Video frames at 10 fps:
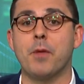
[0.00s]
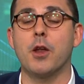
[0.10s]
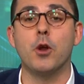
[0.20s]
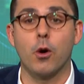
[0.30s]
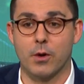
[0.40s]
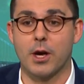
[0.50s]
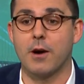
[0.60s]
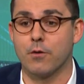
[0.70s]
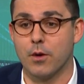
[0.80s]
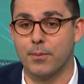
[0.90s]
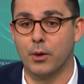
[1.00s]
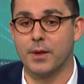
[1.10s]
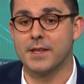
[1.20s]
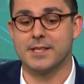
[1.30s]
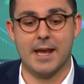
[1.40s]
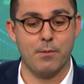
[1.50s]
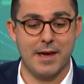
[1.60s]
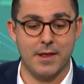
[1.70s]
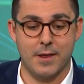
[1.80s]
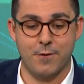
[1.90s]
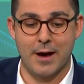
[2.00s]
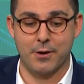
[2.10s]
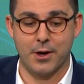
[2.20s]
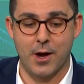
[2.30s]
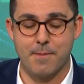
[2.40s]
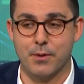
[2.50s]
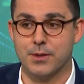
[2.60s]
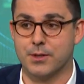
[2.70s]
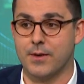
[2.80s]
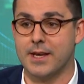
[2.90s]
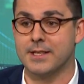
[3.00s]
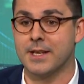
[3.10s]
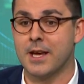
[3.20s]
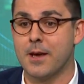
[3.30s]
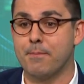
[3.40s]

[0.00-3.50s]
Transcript: are not recoverable in the same way that the Falcon 9 booster is.